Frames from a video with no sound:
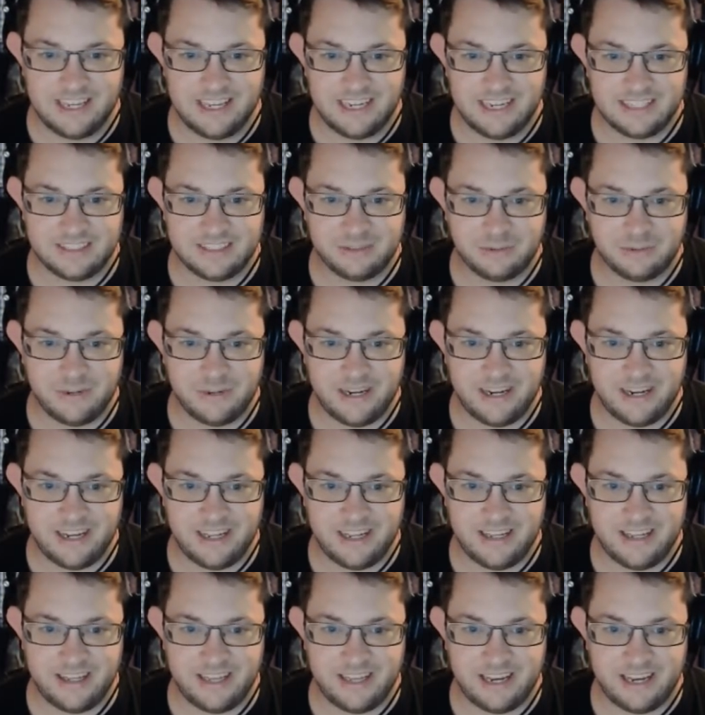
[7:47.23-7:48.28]
where
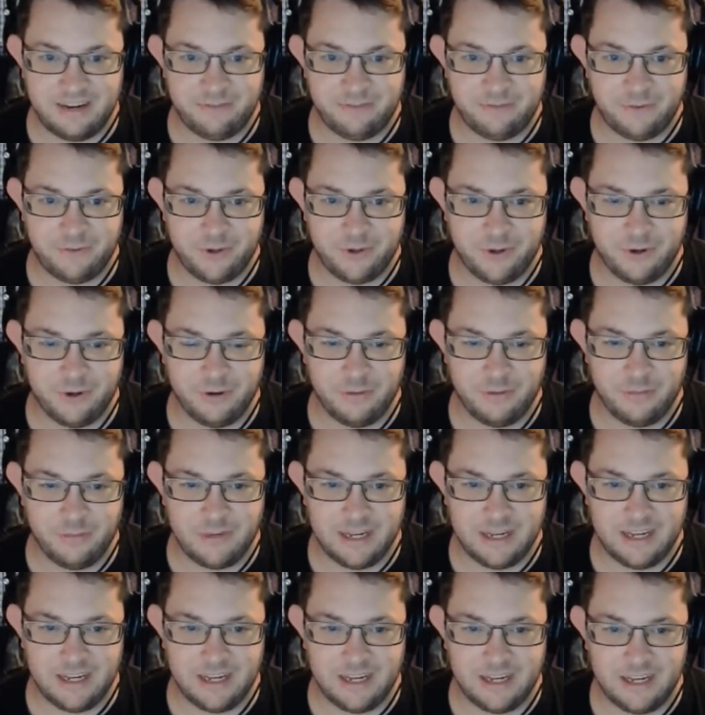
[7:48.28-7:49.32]
that film
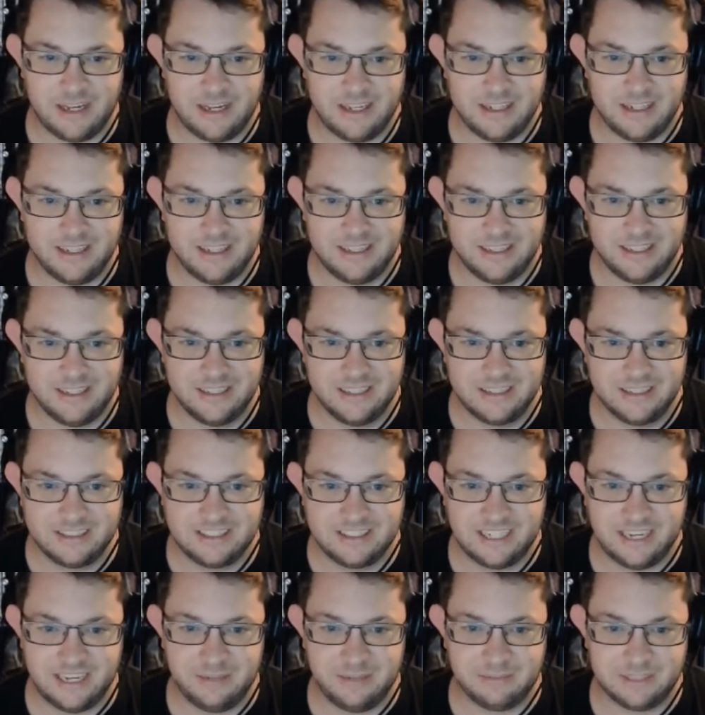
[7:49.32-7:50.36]

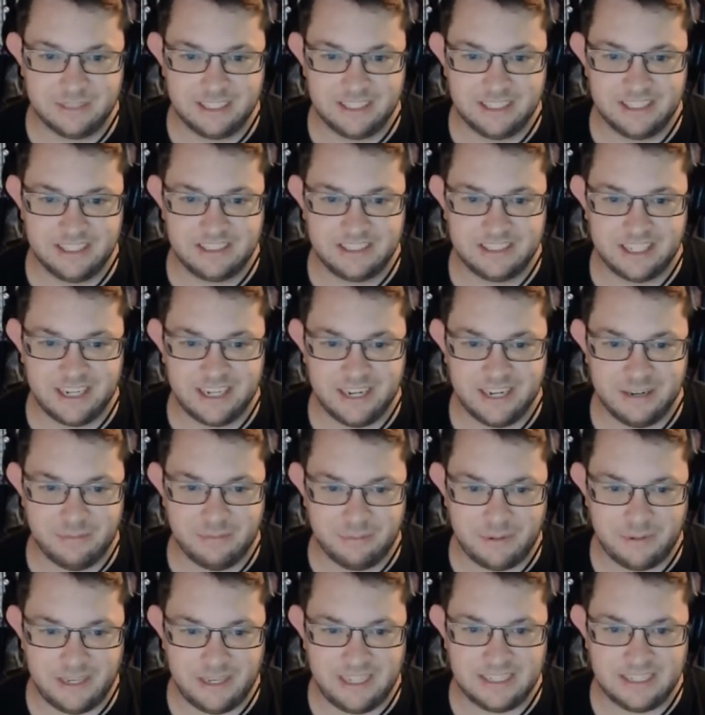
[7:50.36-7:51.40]
James and the Giant
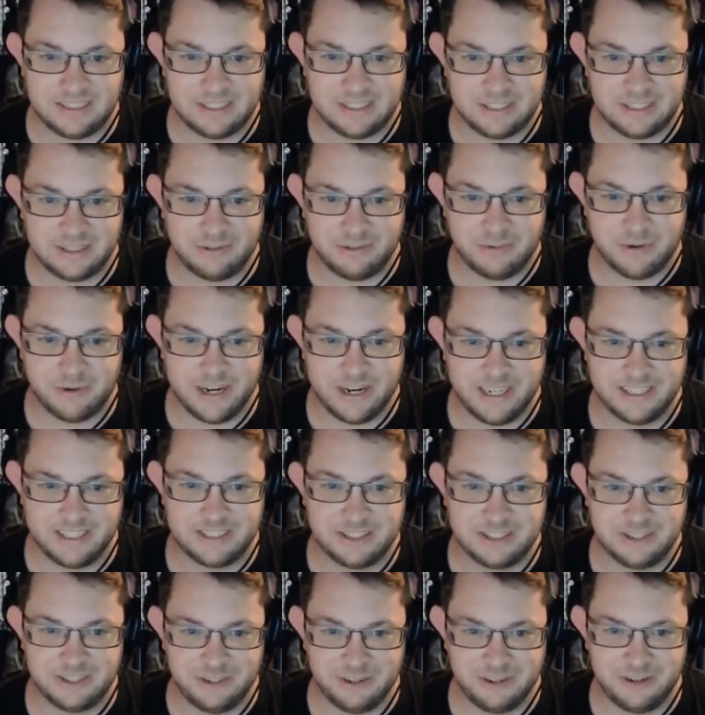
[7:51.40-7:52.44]
Peach went
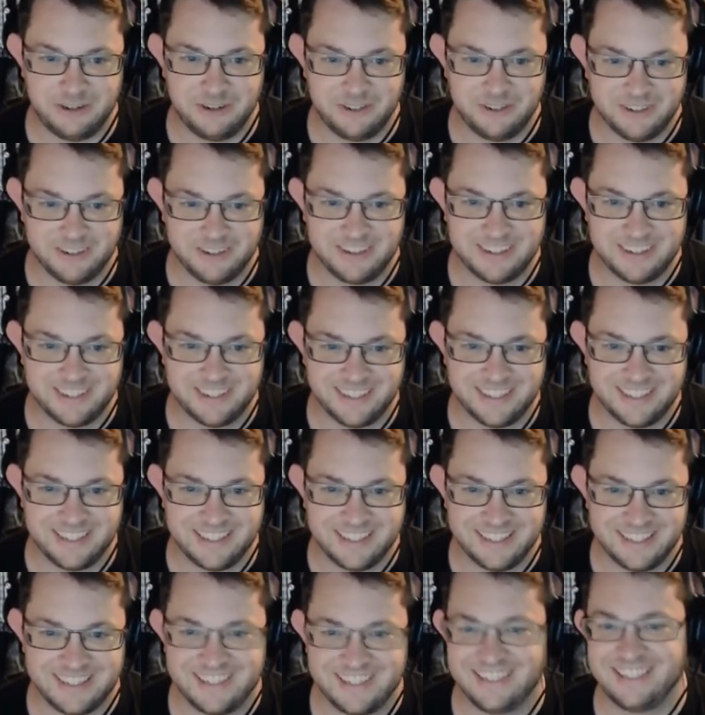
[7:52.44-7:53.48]
to.
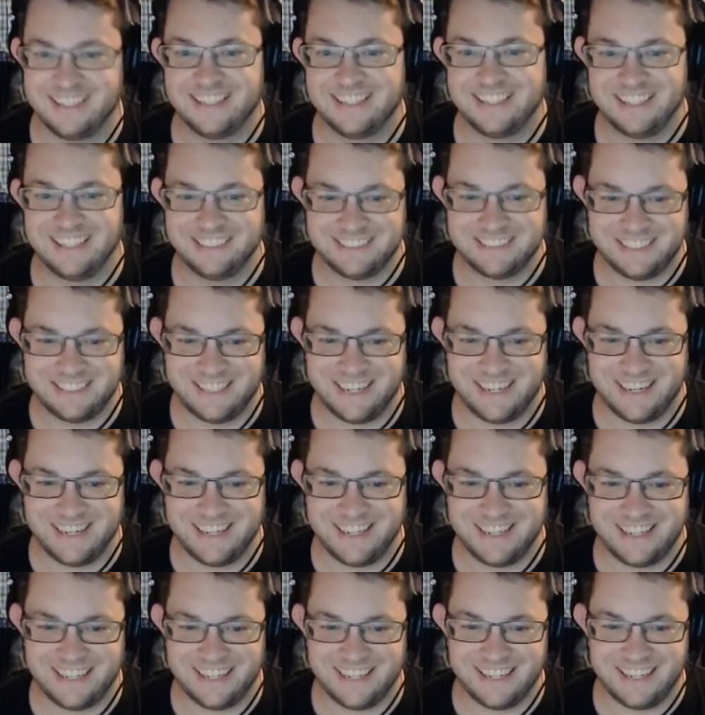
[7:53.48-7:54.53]
That was,
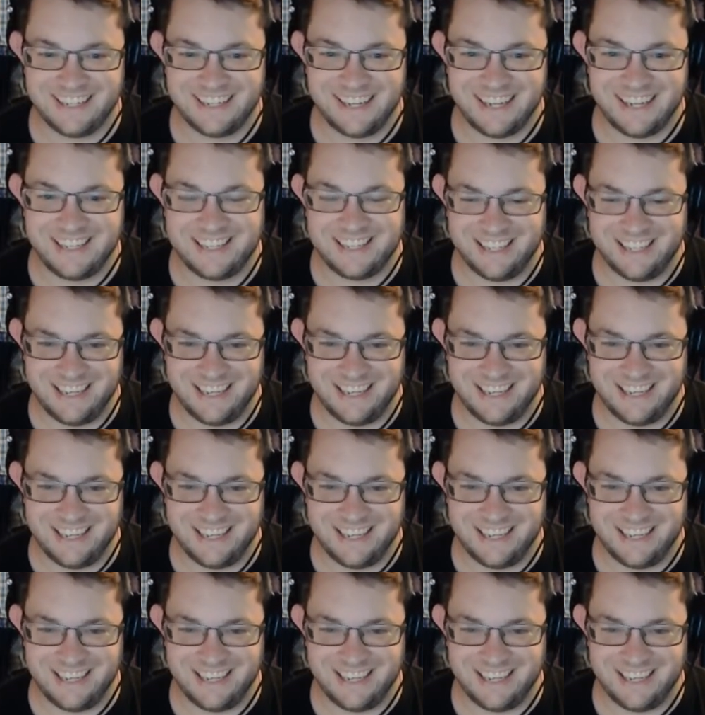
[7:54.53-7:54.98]
I think.